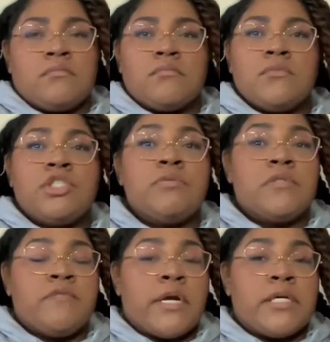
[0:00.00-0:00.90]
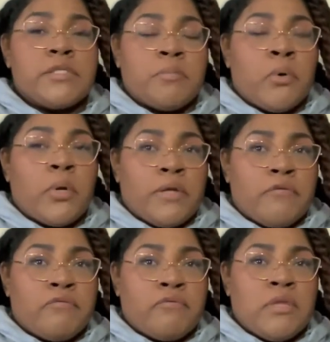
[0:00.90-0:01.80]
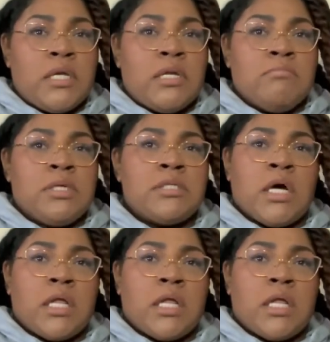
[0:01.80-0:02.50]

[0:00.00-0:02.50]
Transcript: She was very supportive in me telling